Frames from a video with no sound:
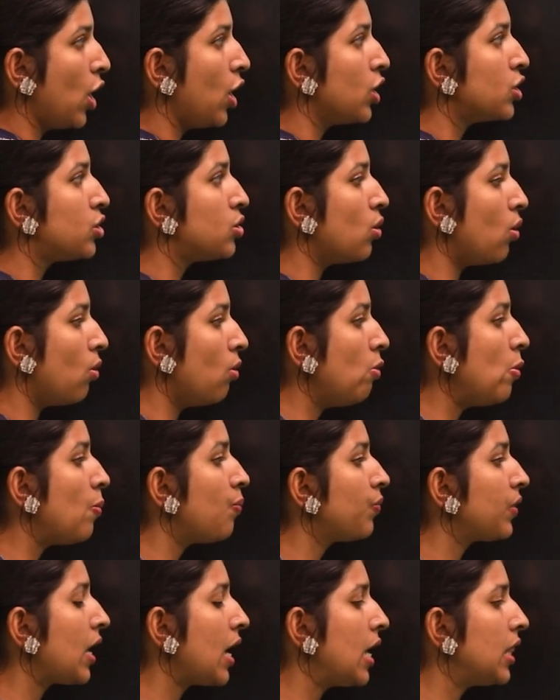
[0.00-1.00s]
So
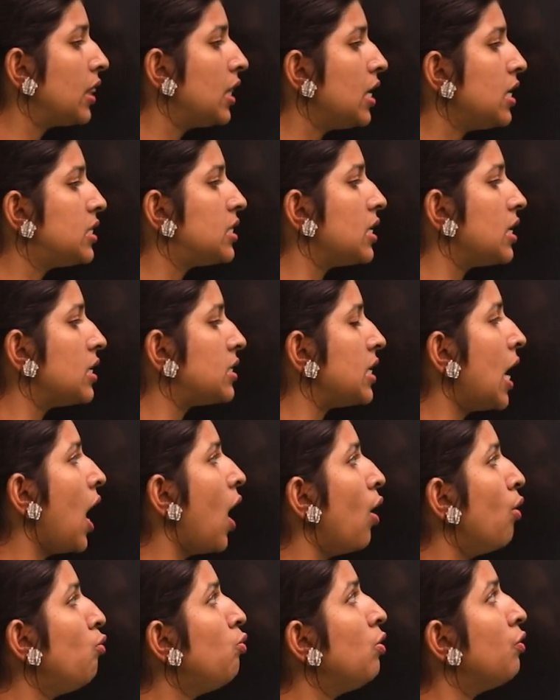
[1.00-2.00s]
this is
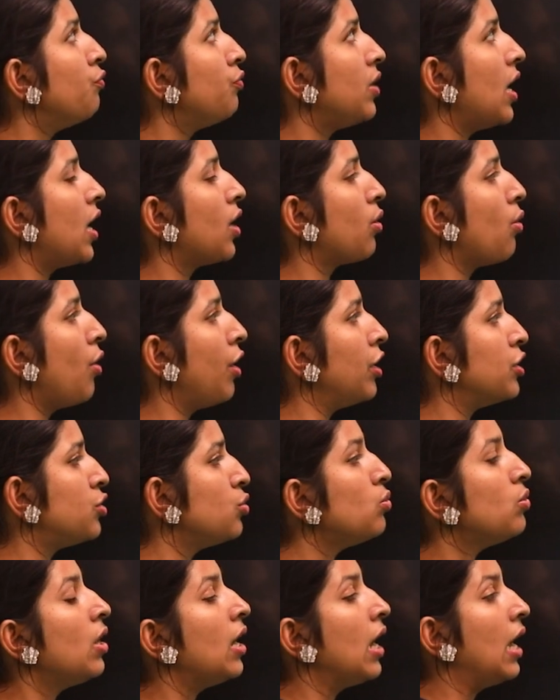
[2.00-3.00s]
how we are going
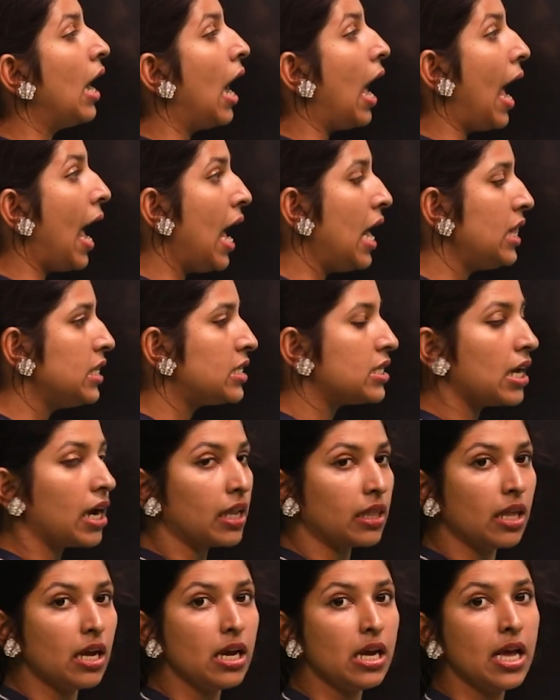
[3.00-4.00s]
to answer
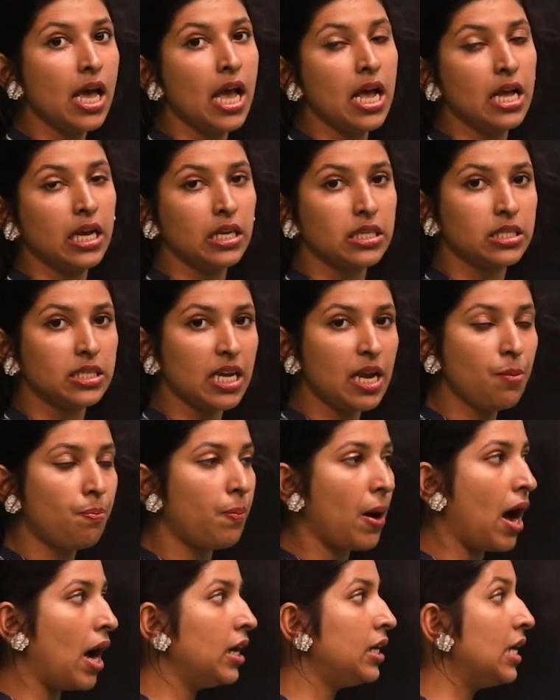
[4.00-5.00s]
the C
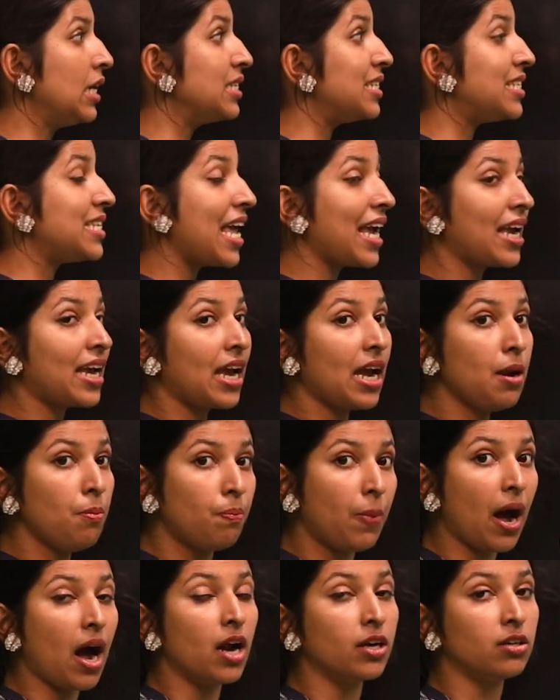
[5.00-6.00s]
part, second
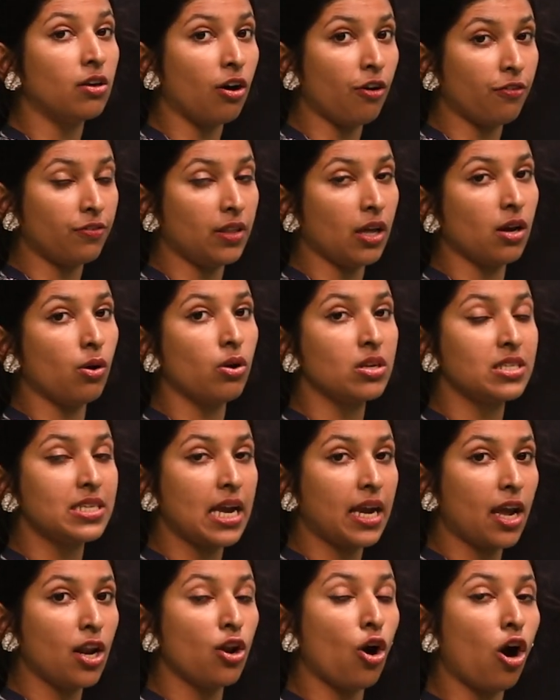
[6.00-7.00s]
part of the or
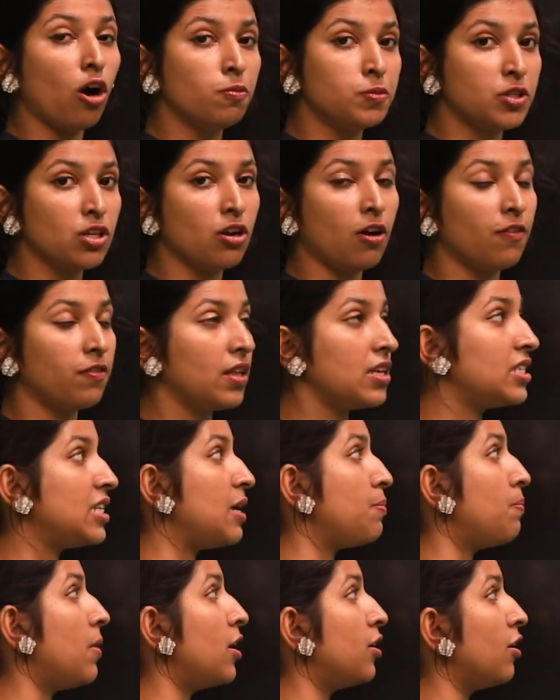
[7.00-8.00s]
second option of the C
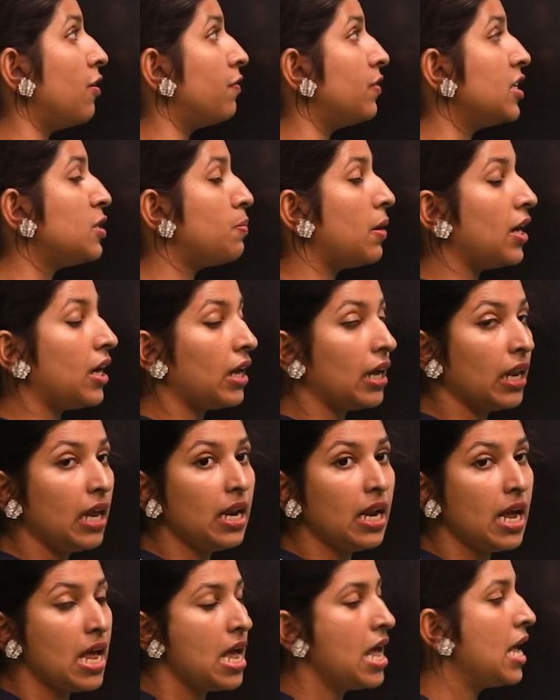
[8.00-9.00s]
part of this particular
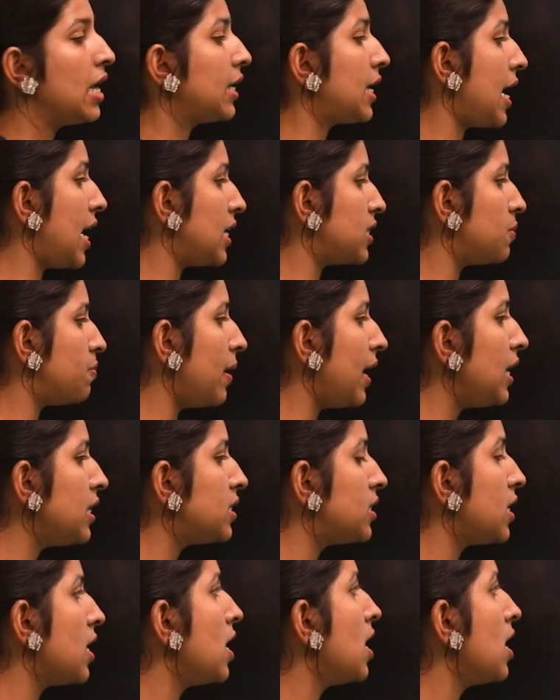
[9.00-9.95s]
case based